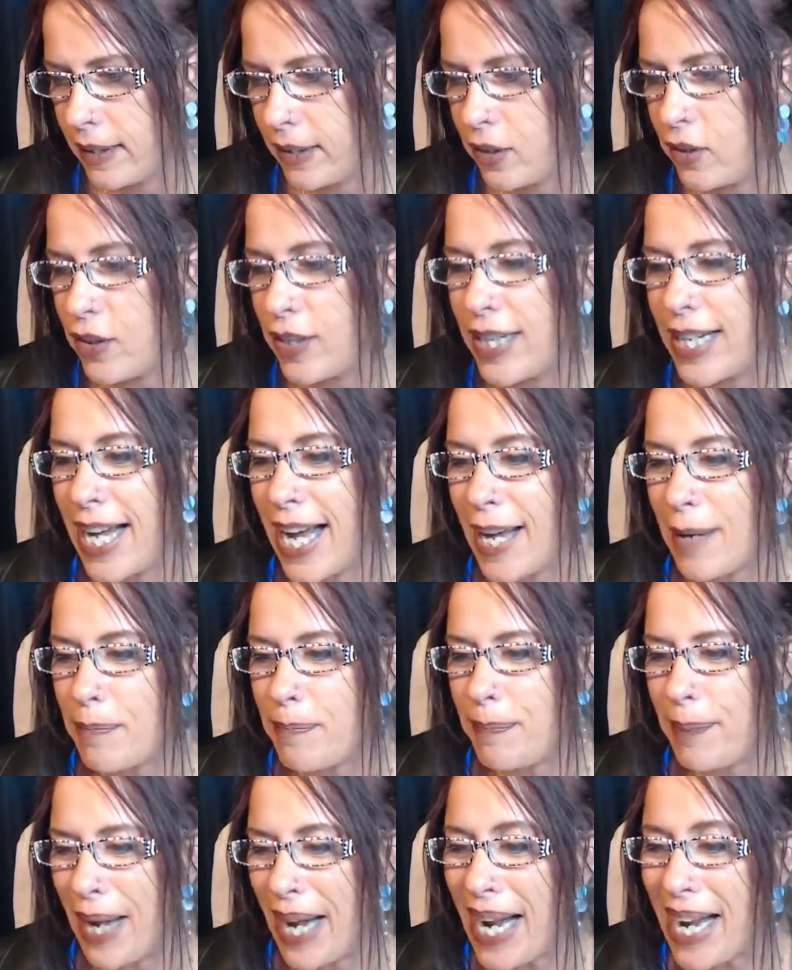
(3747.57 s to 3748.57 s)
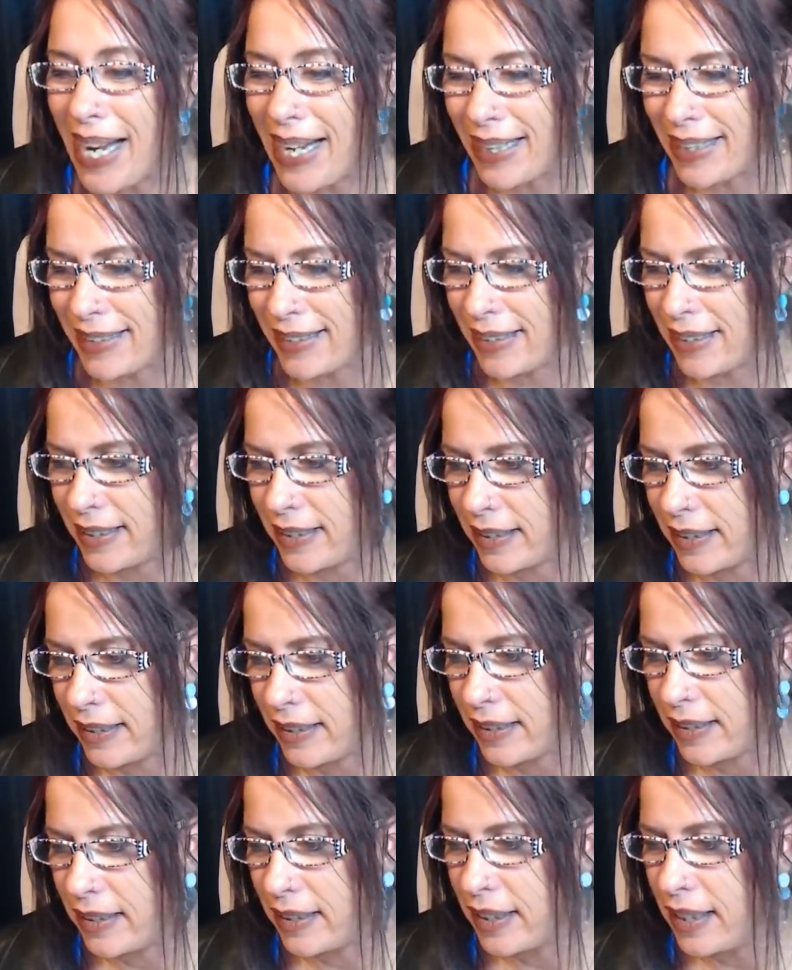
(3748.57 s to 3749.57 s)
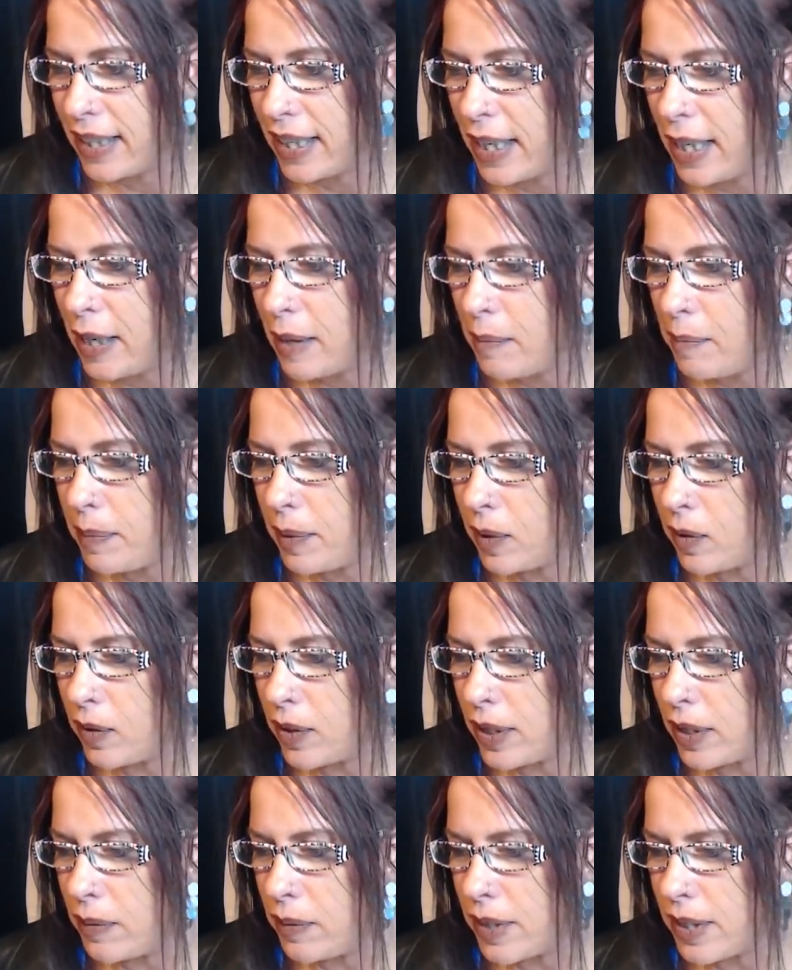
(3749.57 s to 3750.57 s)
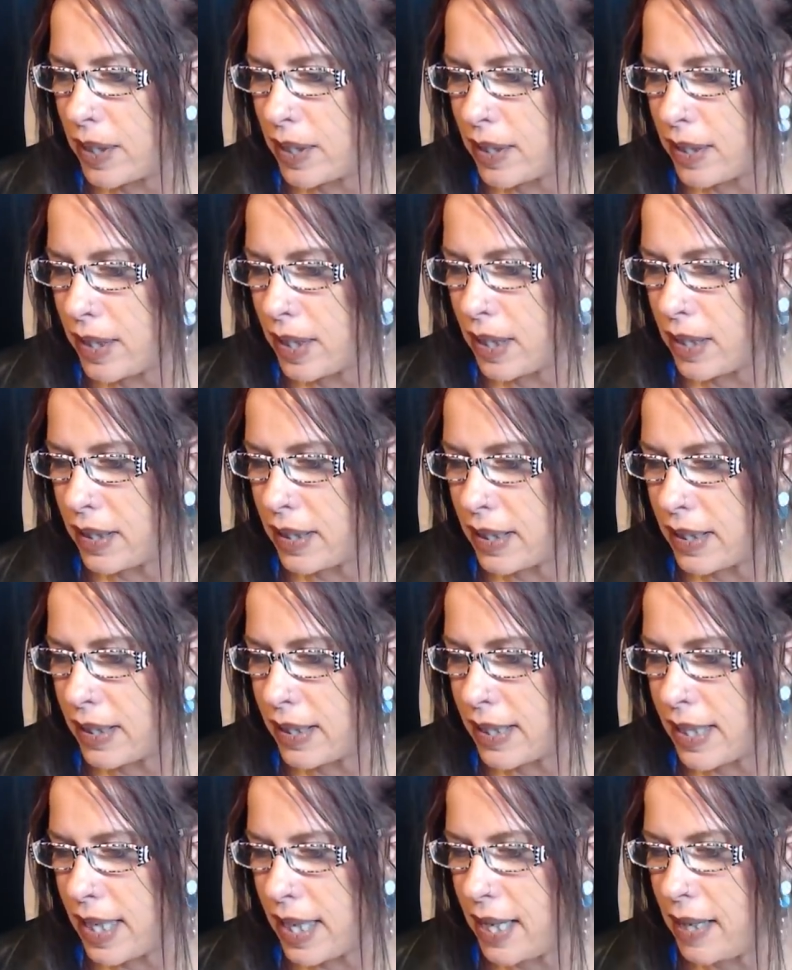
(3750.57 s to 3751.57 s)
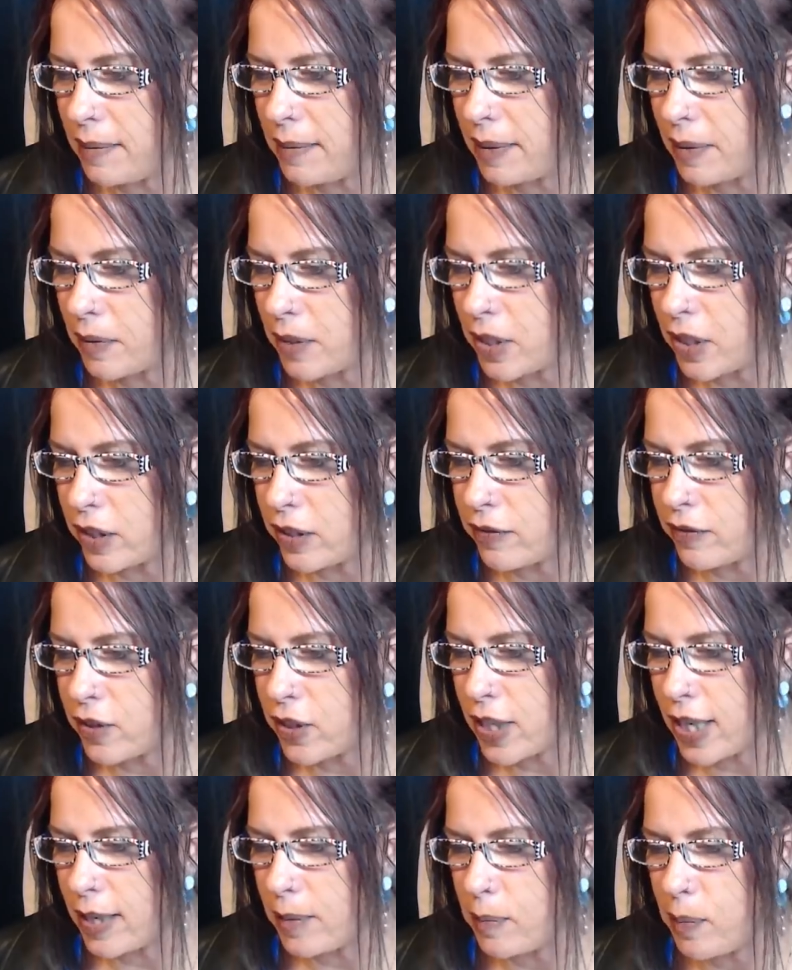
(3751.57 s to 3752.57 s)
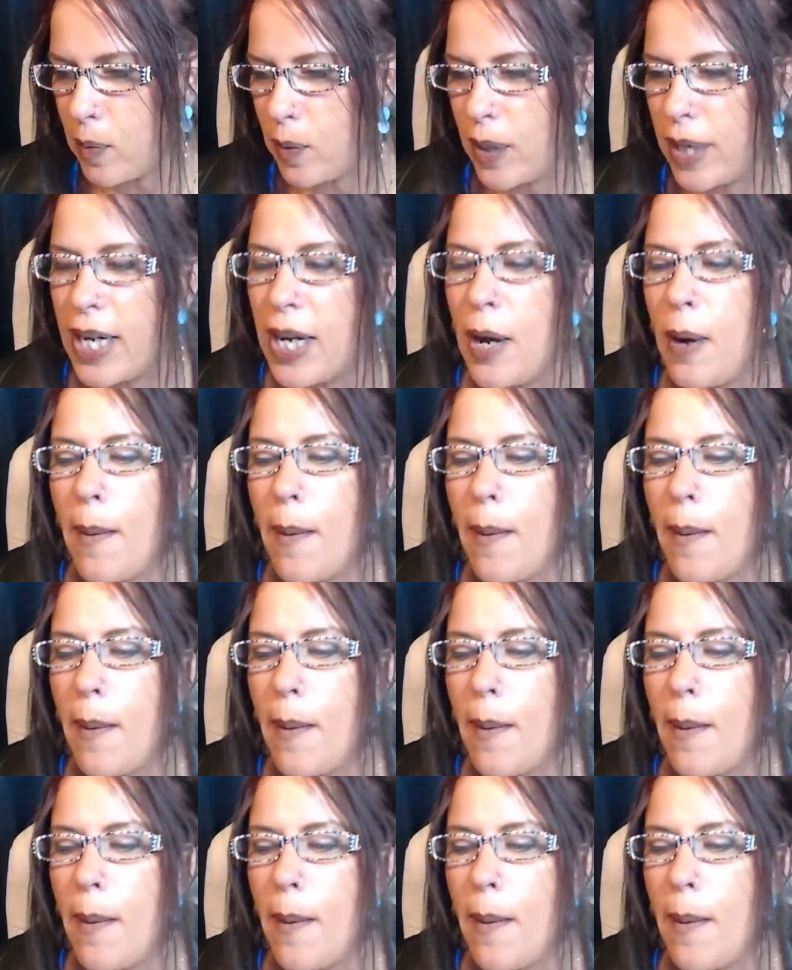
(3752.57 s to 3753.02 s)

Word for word: You're not banned. BOD was an adult at the time. He was searching for child porn.